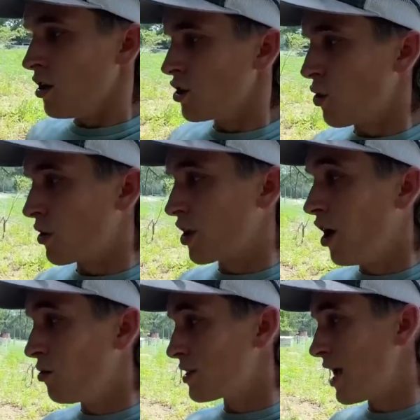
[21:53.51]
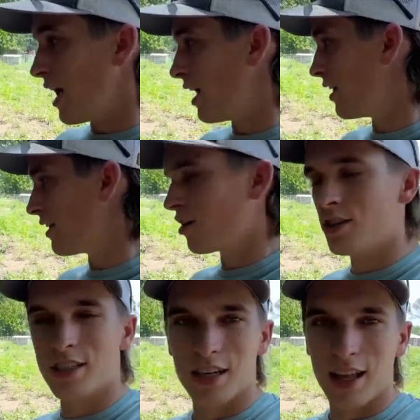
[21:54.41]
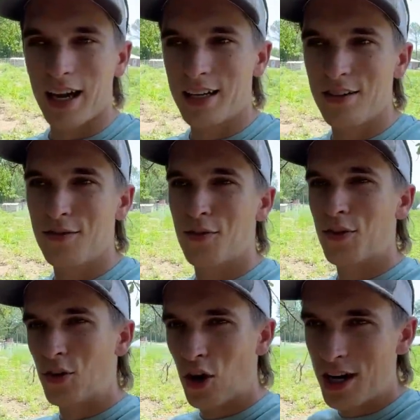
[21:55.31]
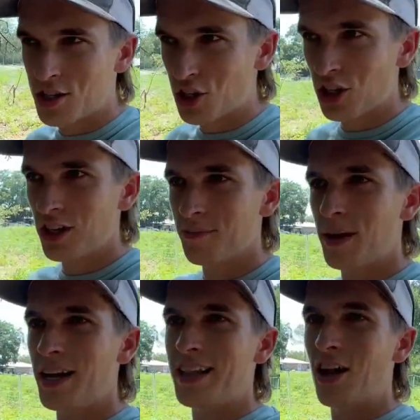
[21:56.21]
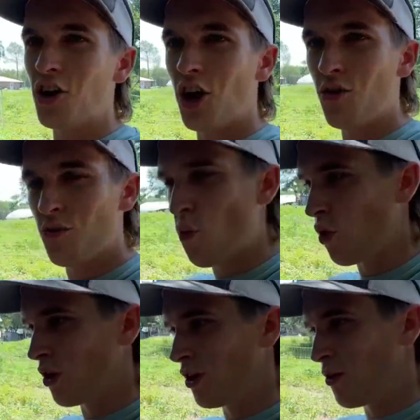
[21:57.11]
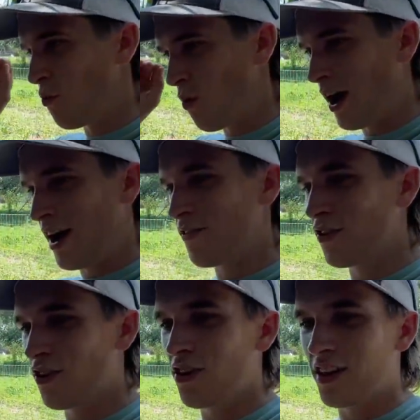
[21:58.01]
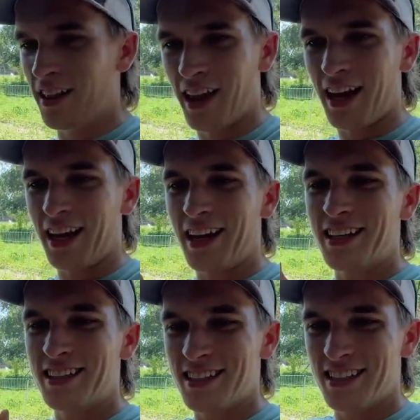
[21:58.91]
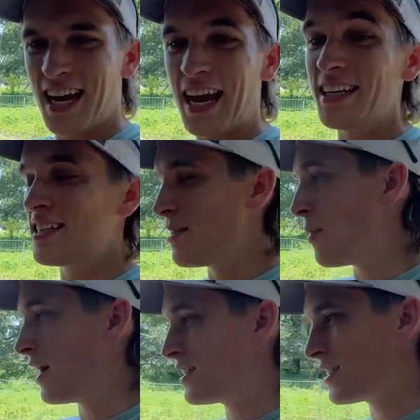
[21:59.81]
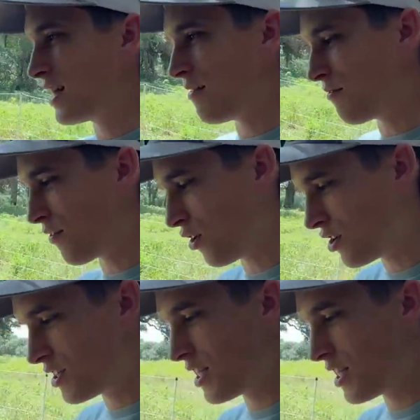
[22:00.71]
So with goats, they're a selective grazer, meaning they'll go for whatever like tastes the best to them first.